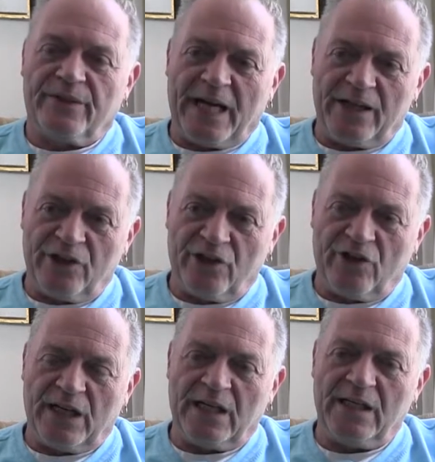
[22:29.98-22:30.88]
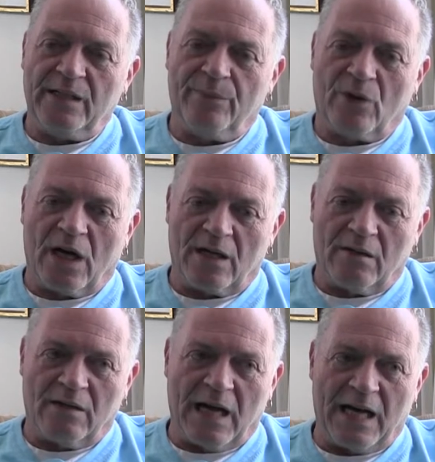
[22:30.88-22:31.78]
that year, and he brought
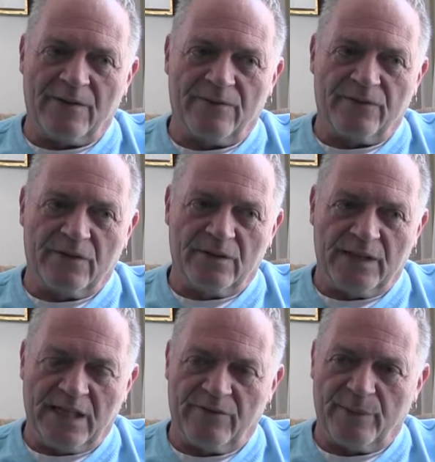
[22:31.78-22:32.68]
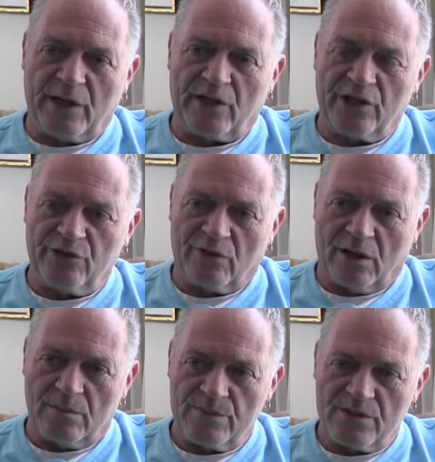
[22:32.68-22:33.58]
a lot of Native American
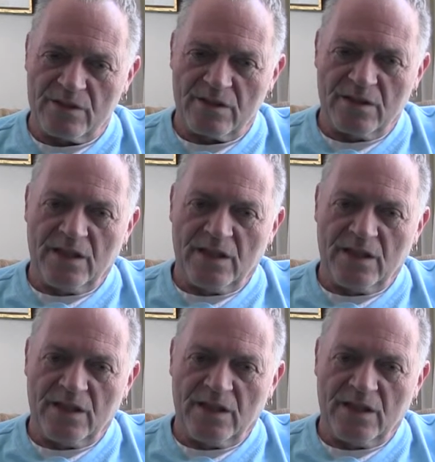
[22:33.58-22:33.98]
drums,